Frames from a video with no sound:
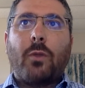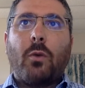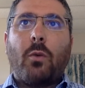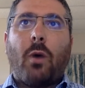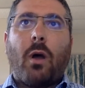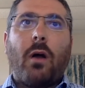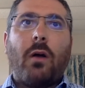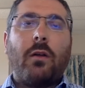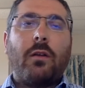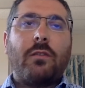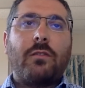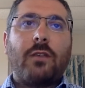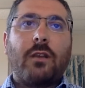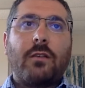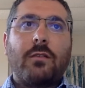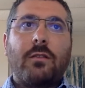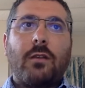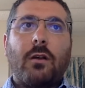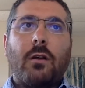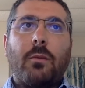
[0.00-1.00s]
while a
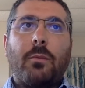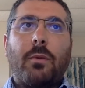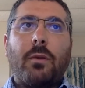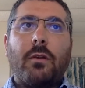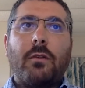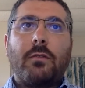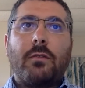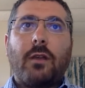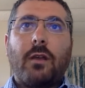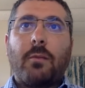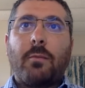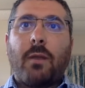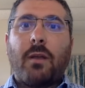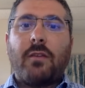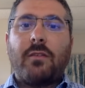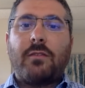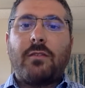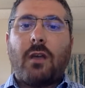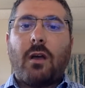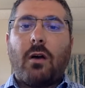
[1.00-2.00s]
sex therapist like
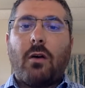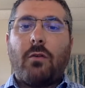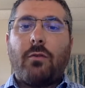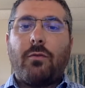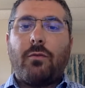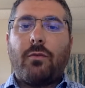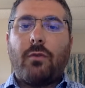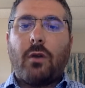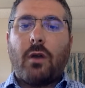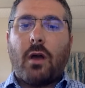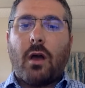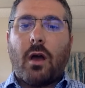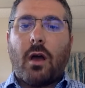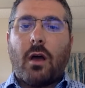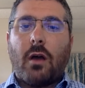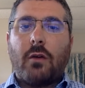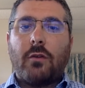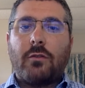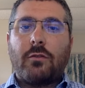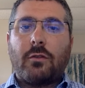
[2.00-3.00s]
myself
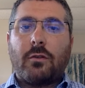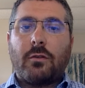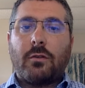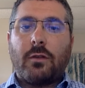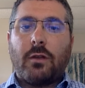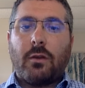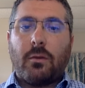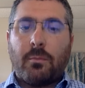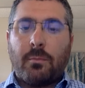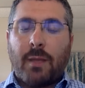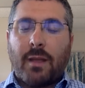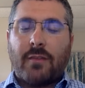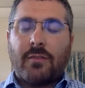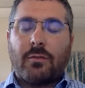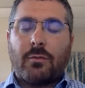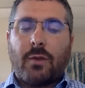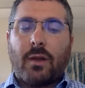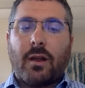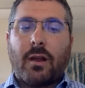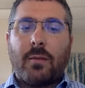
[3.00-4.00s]
uh, certainly makes
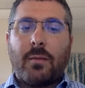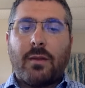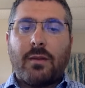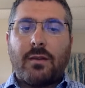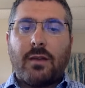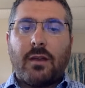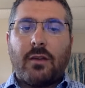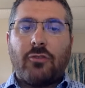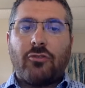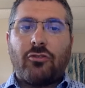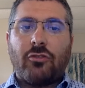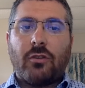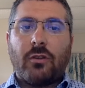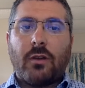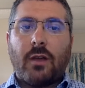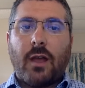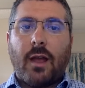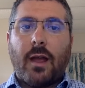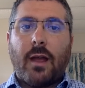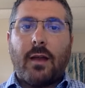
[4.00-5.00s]
the
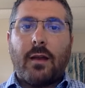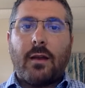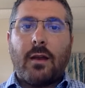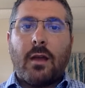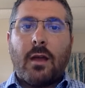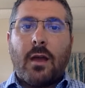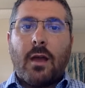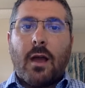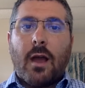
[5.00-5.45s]
recommendation, and